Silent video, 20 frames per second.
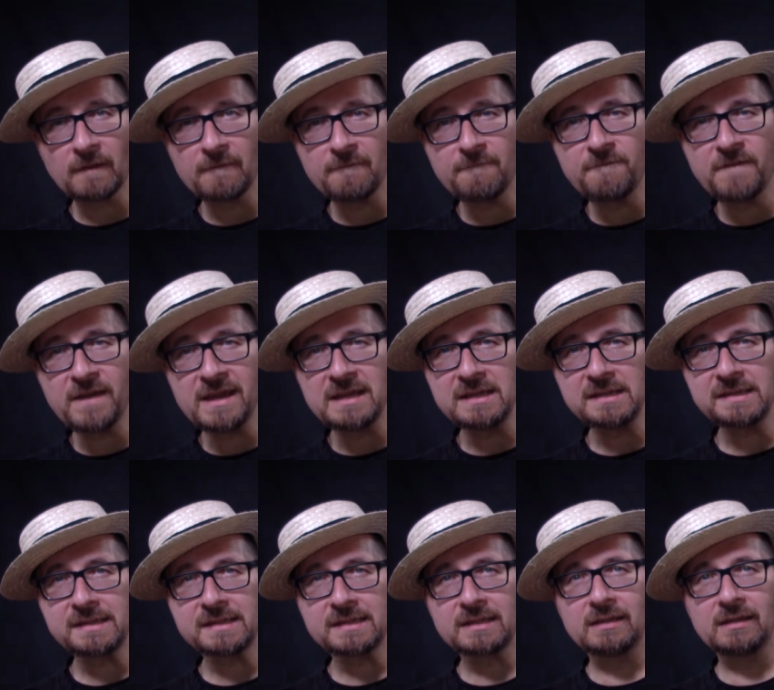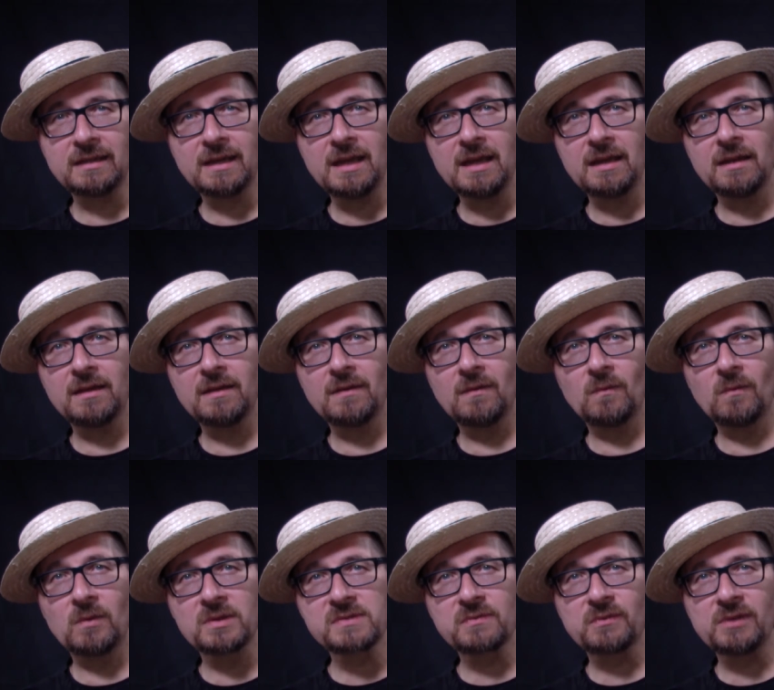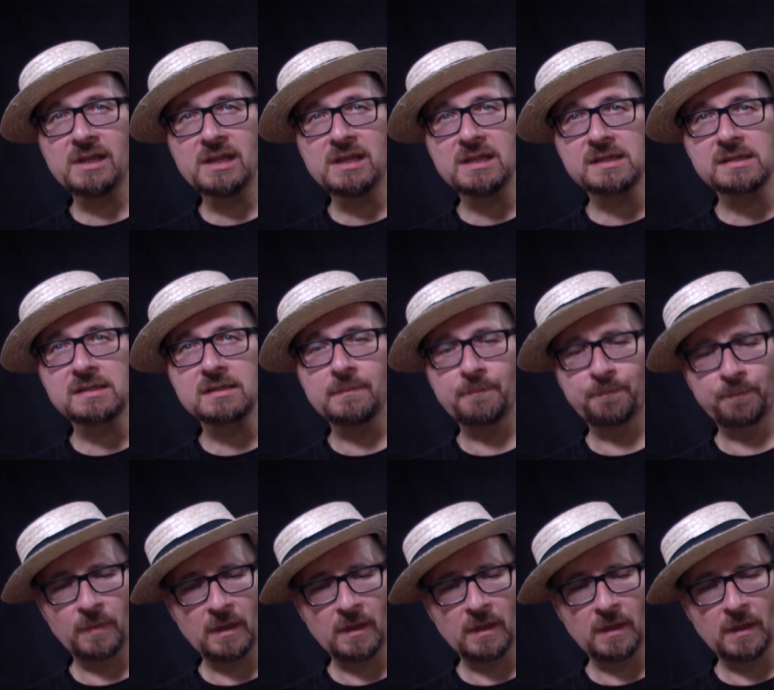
Phase, was released.